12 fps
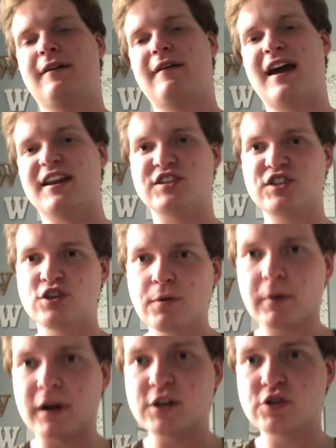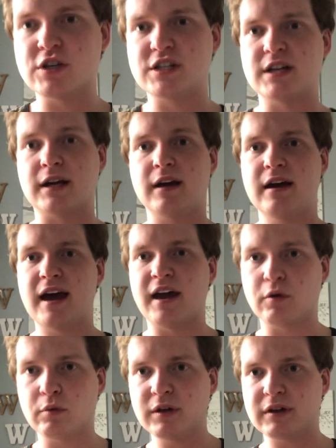And it's super interesting, and
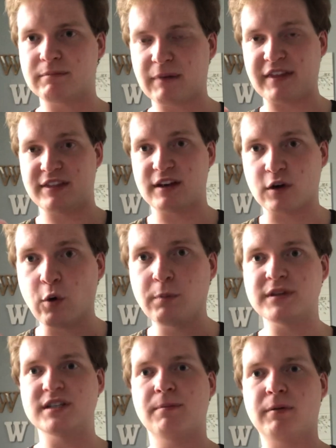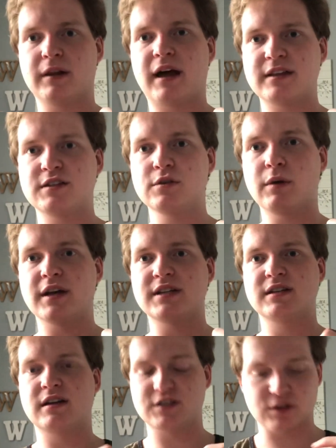it really, I think, opens up a lot to
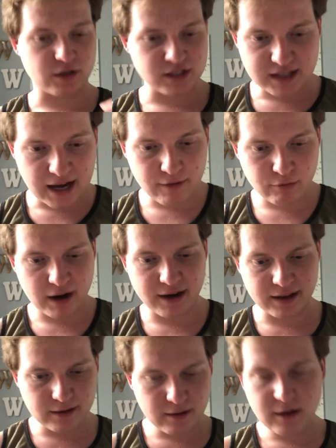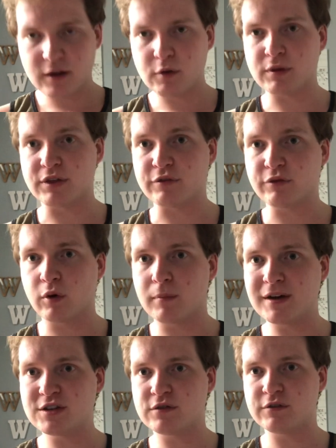us. And so let's dive right in with the four
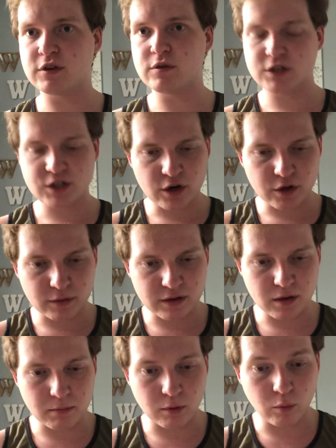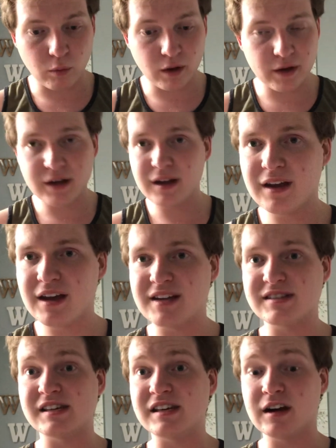major views, starting with number one
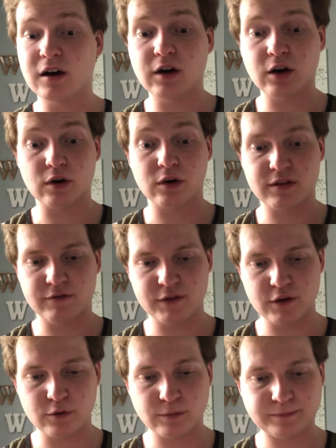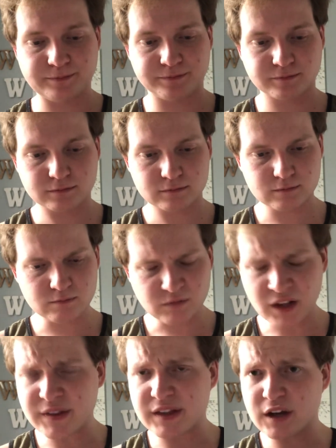is the young earth view.
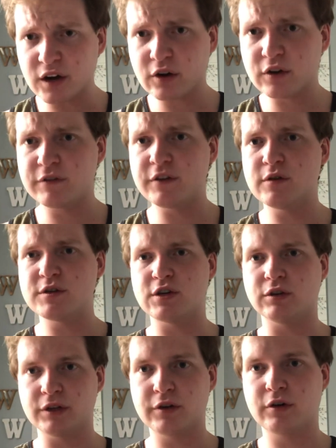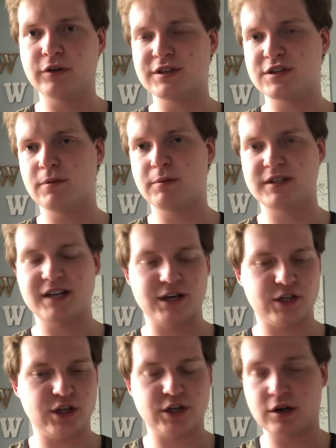And the young earth view is your literal
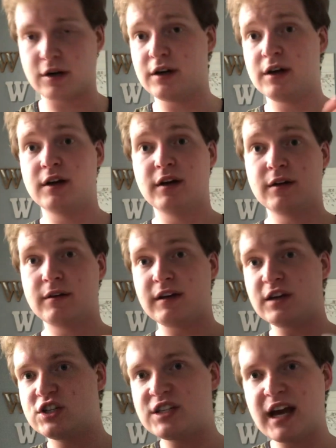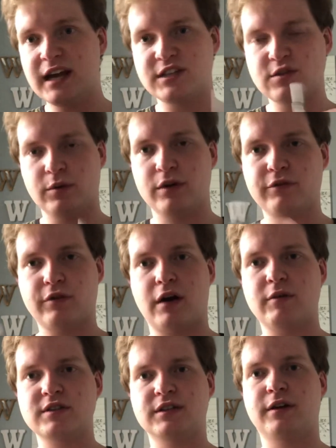interpretation. Each day is 24
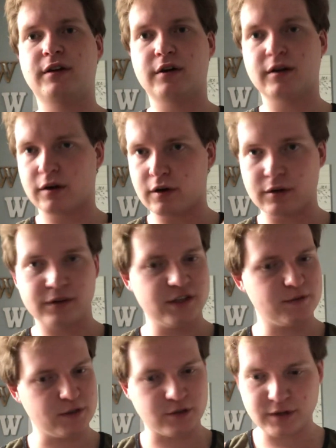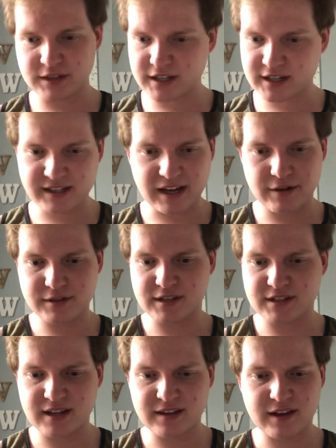hours long. Earth is between 6,000 and
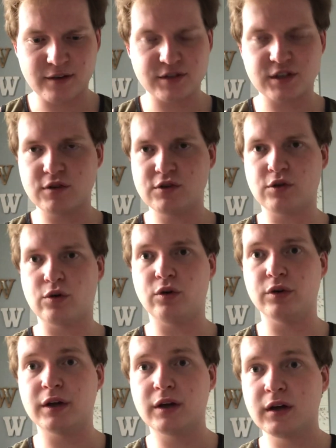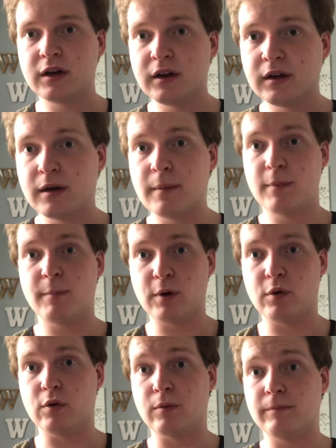10,000 years old.
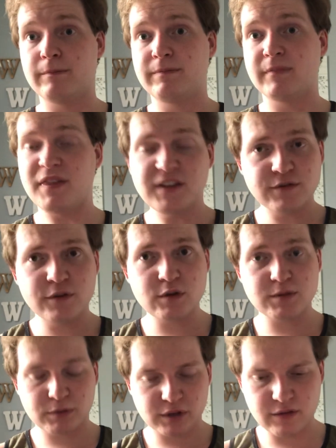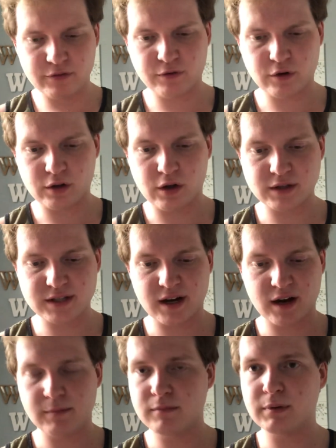Ba-boom. And this view is believed for a long
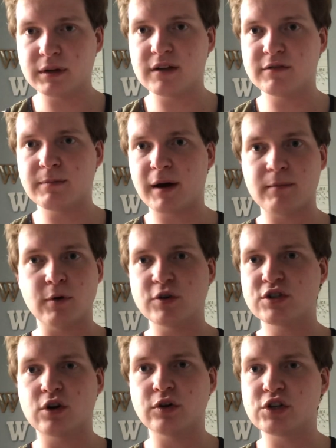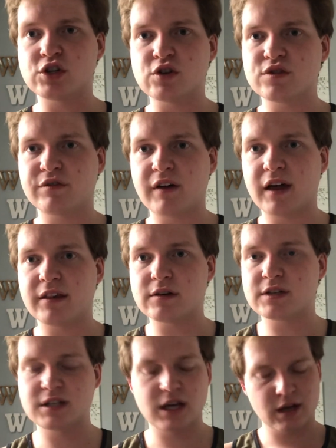time, believed by most early church
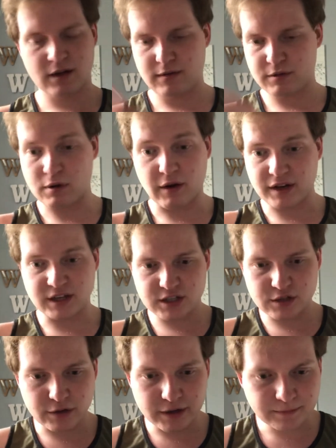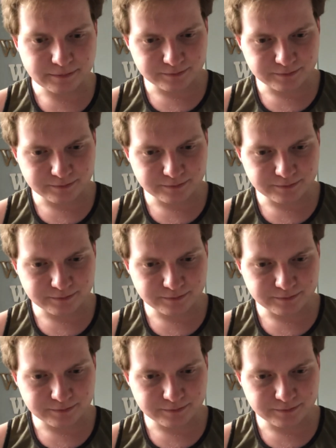fathers throughout history.